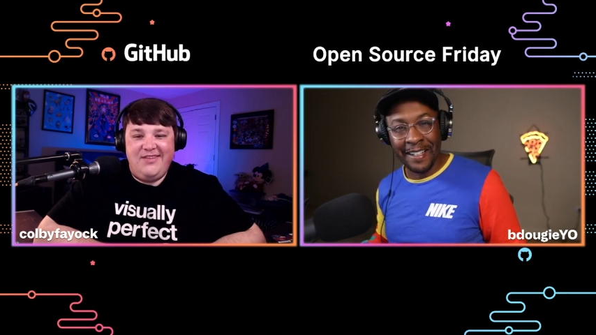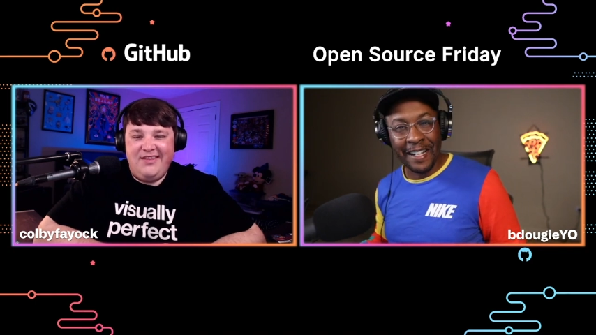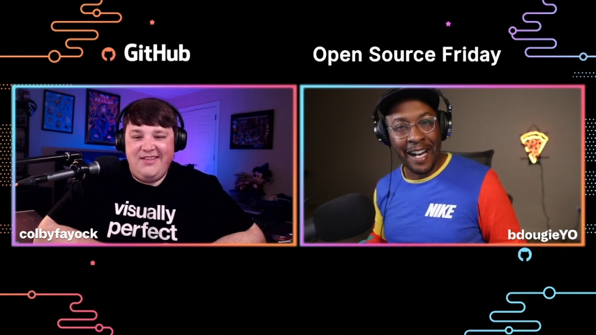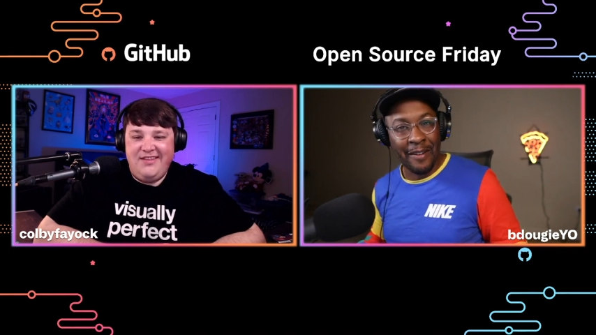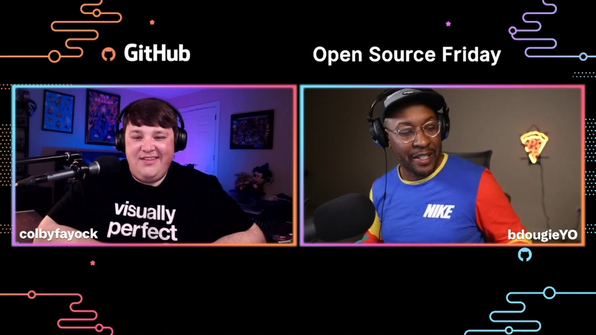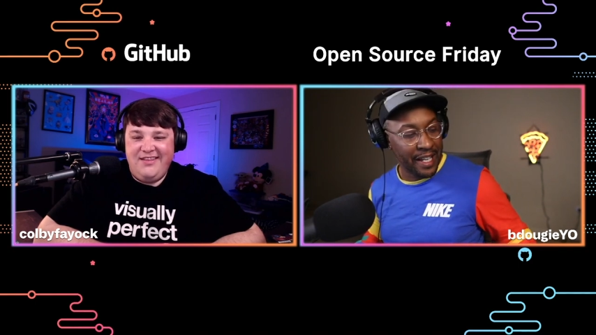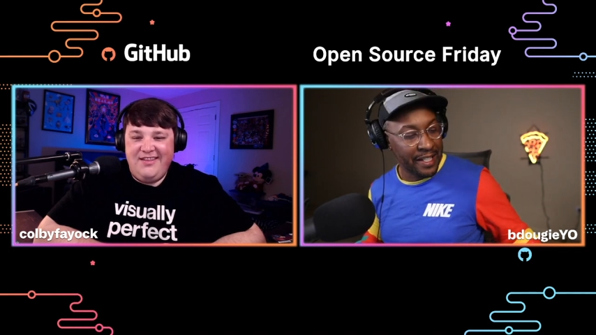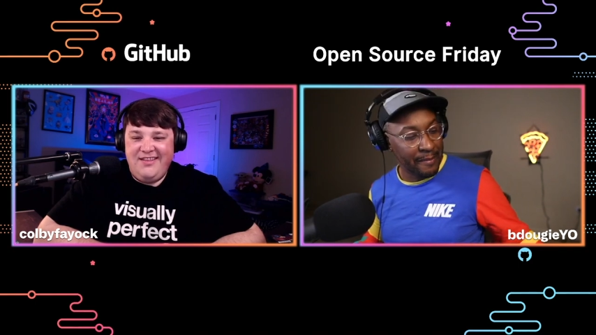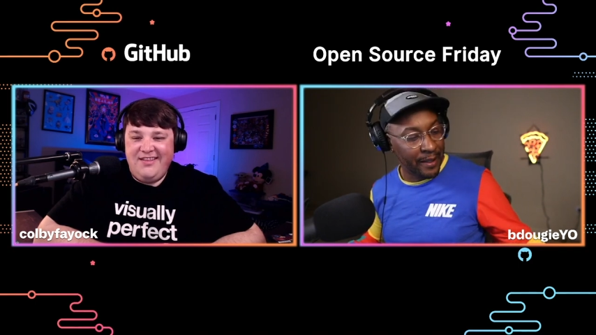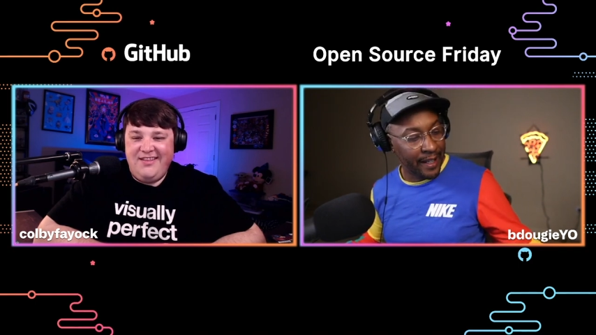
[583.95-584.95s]
Speaker 1: the
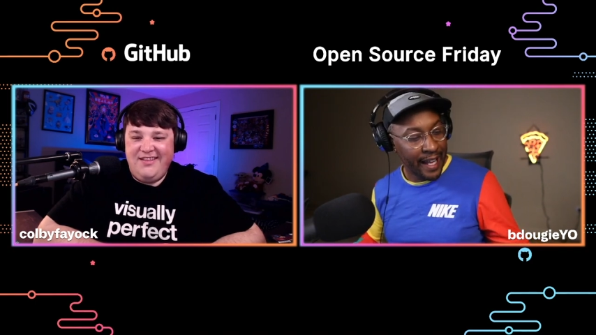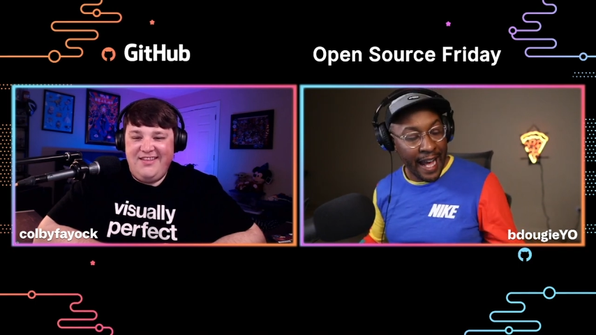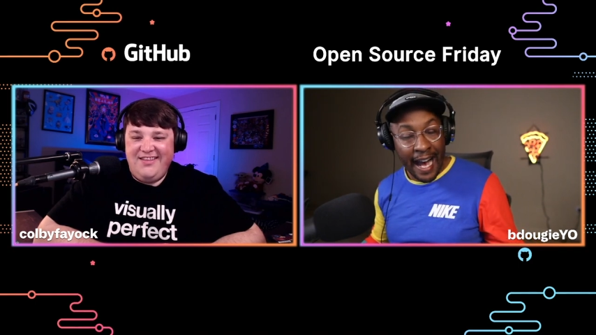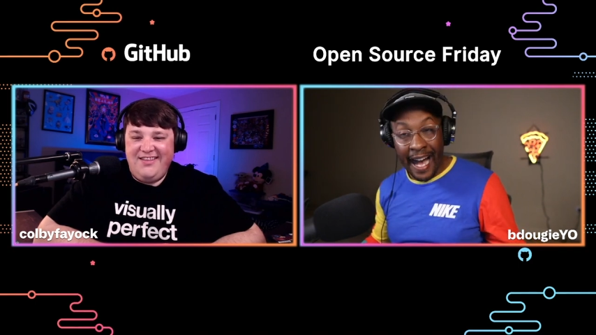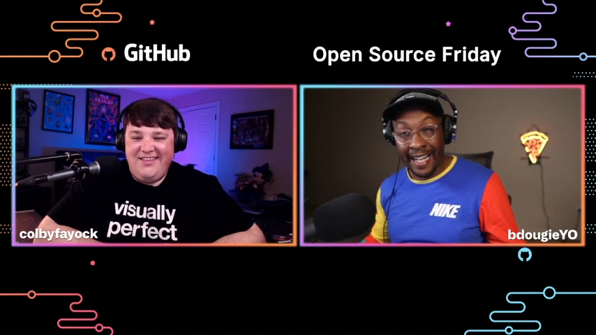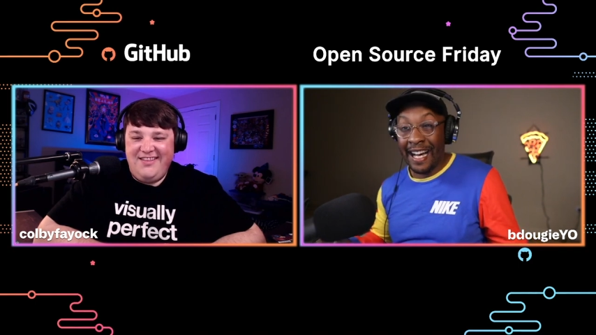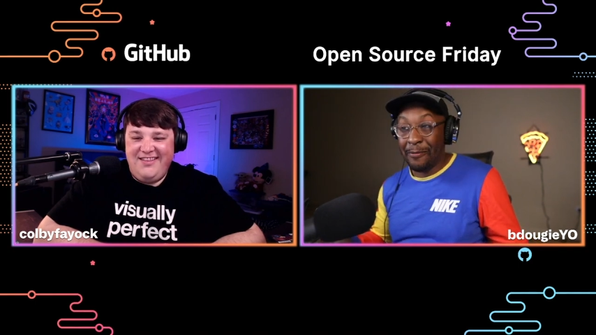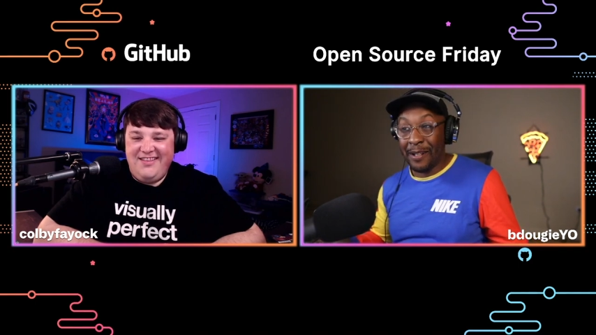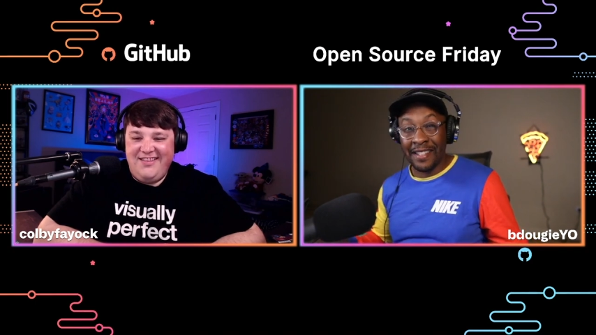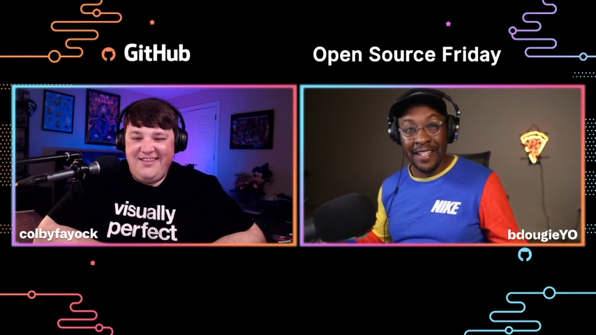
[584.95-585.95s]
conversation, but I kind
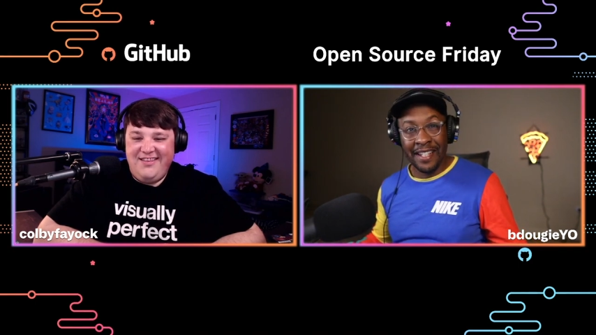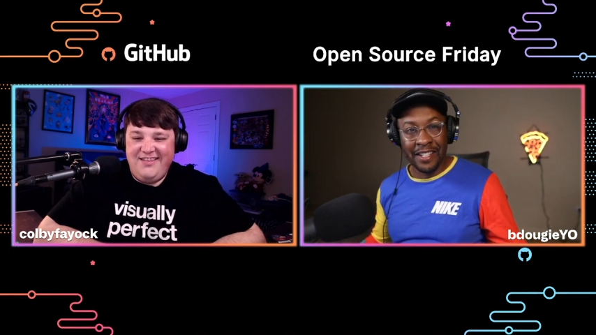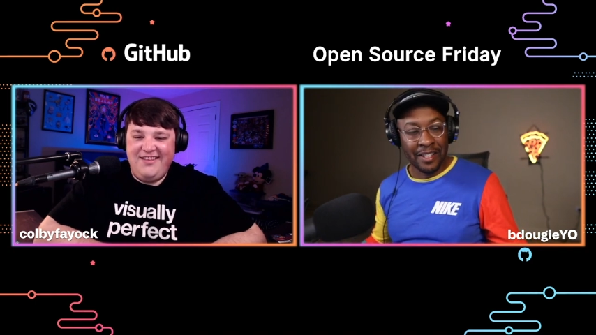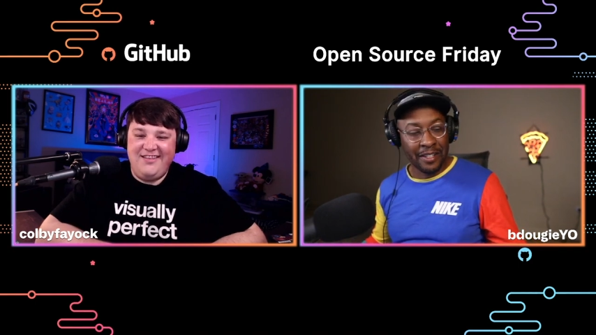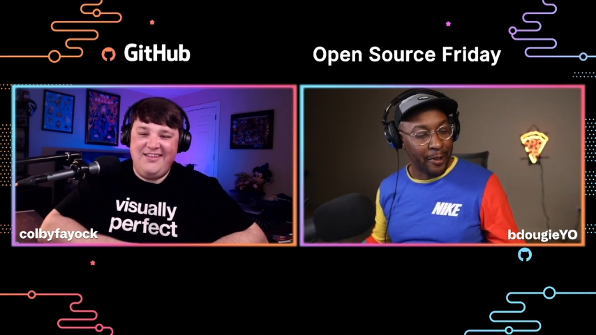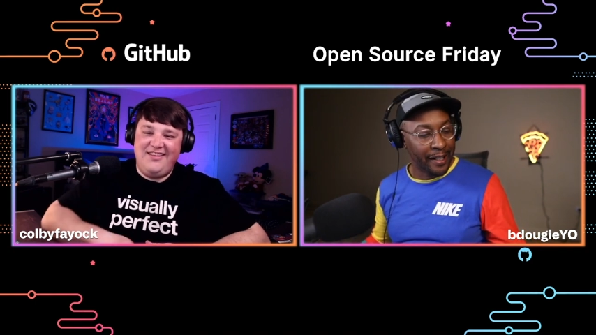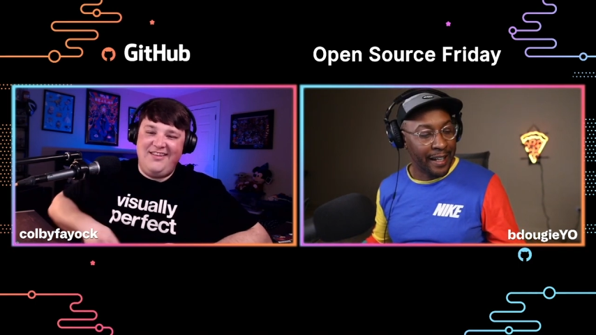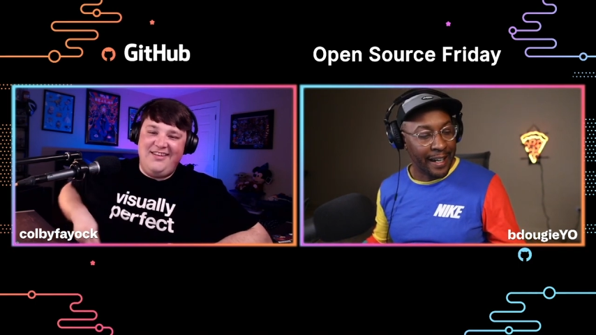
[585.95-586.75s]
of want to see it just work.